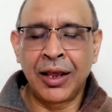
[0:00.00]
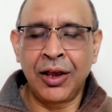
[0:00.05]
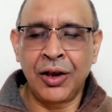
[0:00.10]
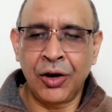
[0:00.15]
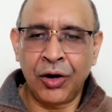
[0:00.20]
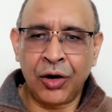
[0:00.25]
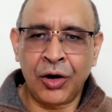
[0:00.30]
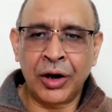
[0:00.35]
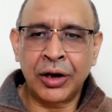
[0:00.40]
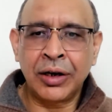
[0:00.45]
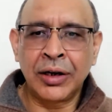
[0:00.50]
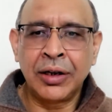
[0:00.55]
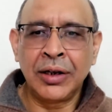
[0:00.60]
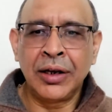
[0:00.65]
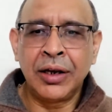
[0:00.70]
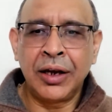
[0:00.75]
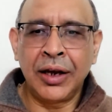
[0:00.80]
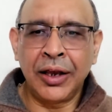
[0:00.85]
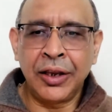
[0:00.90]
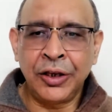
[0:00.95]
or
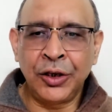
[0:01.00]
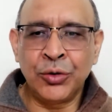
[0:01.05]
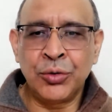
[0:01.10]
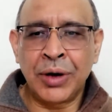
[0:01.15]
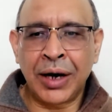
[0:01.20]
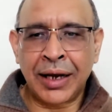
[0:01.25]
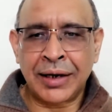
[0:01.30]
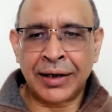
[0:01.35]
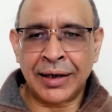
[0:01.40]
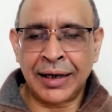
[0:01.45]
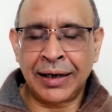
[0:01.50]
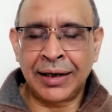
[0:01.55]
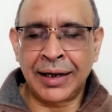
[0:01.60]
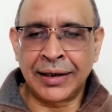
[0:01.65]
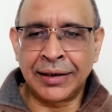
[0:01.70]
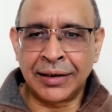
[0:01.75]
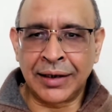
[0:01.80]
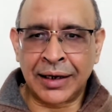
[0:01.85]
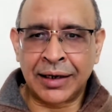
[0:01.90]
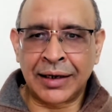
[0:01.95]

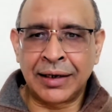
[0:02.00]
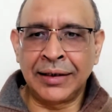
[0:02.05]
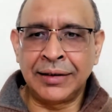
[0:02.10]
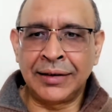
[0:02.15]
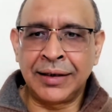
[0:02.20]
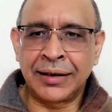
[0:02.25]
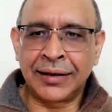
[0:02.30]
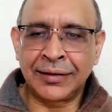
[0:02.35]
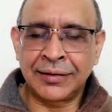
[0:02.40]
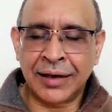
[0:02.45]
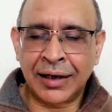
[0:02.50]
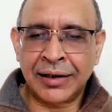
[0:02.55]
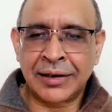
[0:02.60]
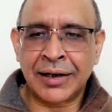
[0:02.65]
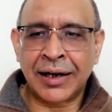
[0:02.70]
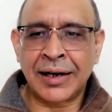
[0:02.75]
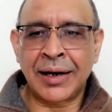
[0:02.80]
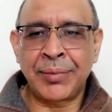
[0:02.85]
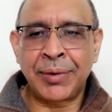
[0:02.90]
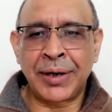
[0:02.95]
URLI early, that is
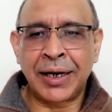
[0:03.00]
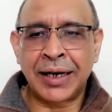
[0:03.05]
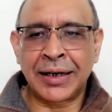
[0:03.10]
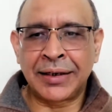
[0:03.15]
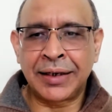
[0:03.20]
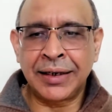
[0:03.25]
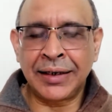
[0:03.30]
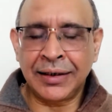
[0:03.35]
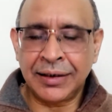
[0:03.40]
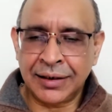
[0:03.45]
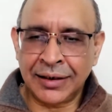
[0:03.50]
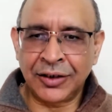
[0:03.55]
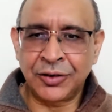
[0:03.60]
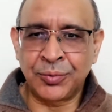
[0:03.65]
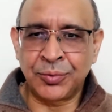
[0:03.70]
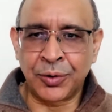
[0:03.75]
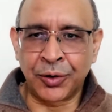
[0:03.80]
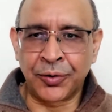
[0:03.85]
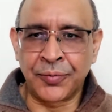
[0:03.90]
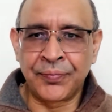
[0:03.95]
ultra rapid acting
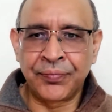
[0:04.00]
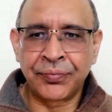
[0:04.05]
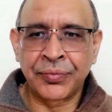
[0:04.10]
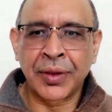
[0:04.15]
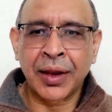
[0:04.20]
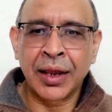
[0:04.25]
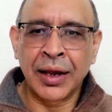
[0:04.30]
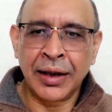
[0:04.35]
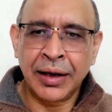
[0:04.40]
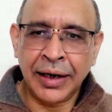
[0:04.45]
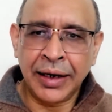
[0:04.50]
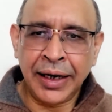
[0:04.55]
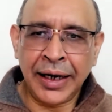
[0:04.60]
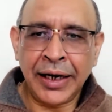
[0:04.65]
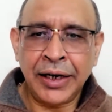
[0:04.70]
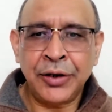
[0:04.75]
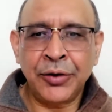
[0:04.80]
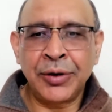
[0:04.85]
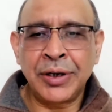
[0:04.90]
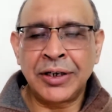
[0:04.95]
Lispro.
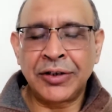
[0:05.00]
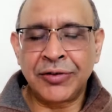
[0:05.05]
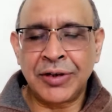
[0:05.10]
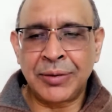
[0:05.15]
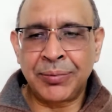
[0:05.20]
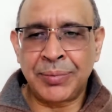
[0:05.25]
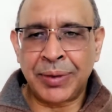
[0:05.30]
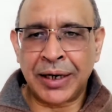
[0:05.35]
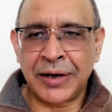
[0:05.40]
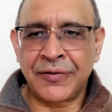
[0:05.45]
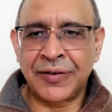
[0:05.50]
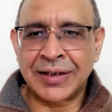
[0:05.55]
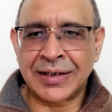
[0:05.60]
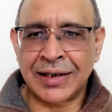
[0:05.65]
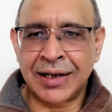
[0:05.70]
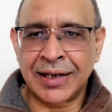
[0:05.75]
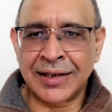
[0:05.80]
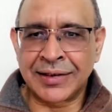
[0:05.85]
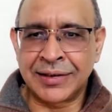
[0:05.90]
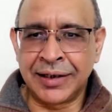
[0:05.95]
8 units with breakfast,
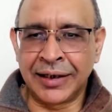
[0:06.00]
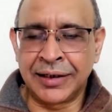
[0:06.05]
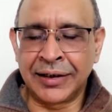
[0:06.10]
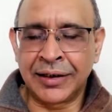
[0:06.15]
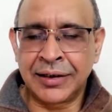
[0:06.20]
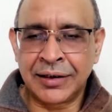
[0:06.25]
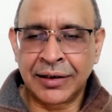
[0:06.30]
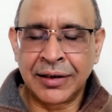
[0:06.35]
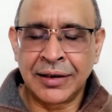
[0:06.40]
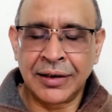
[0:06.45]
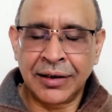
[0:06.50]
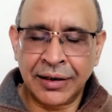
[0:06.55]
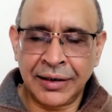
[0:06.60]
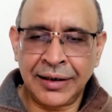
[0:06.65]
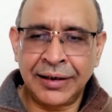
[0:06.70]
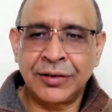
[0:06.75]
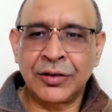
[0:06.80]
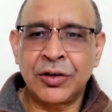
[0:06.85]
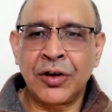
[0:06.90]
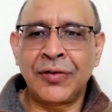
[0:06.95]
lunch, dinner.
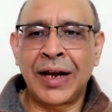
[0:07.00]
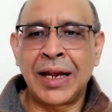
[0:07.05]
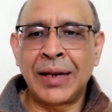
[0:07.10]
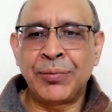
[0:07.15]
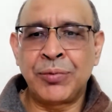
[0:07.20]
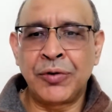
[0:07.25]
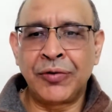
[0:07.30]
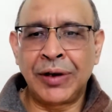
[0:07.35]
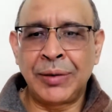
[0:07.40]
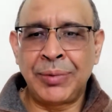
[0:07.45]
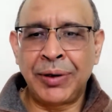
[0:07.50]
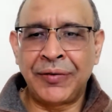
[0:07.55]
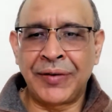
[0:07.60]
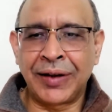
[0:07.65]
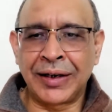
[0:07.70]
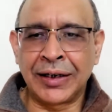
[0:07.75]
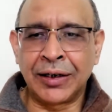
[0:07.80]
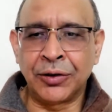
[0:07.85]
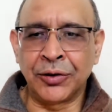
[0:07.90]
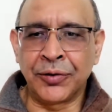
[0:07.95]
Risk of hypo will be
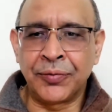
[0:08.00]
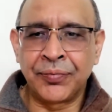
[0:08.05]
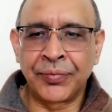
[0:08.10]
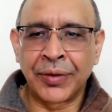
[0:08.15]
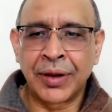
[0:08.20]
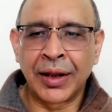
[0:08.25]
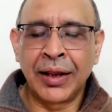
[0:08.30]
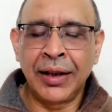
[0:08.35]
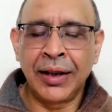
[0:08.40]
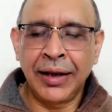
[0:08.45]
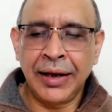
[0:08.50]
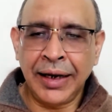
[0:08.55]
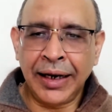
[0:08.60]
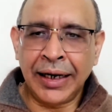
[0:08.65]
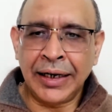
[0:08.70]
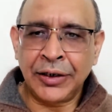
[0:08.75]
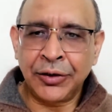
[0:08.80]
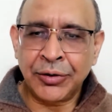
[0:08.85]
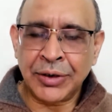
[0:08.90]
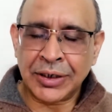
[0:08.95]
very low.
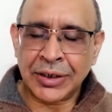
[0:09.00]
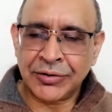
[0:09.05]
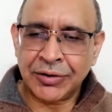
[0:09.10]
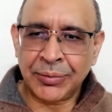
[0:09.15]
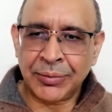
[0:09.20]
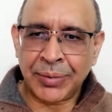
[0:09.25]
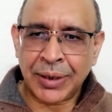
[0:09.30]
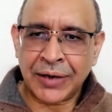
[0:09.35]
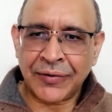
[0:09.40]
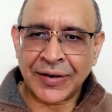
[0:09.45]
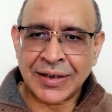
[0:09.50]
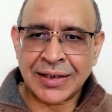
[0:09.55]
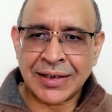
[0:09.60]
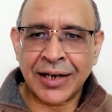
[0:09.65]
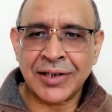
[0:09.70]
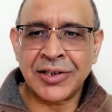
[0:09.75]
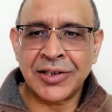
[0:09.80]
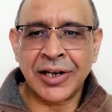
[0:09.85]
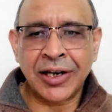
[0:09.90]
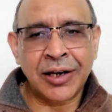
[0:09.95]
8 units with breakfast,
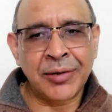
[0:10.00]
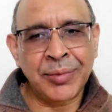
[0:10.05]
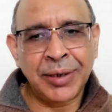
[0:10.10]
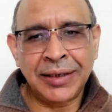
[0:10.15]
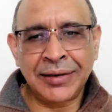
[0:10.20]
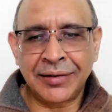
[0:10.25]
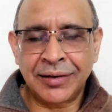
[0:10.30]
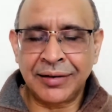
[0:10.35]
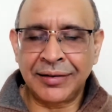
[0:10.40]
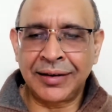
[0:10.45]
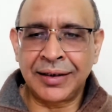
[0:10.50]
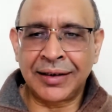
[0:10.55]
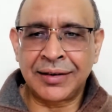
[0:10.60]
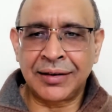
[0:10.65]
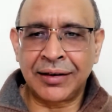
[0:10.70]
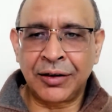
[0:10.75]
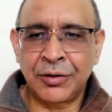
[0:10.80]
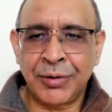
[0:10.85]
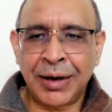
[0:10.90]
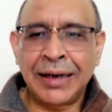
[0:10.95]
lunch, dinner means
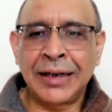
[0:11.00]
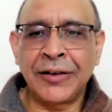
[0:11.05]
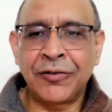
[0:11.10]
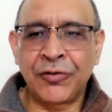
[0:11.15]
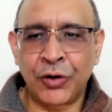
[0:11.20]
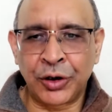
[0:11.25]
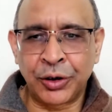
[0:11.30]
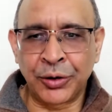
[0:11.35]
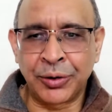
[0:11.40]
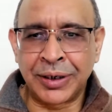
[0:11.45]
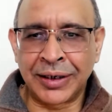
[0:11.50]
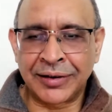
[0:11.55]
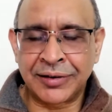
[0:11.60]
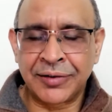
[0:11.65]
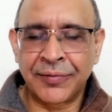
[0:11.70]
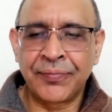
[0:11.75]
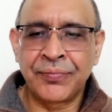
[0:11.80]
24 units.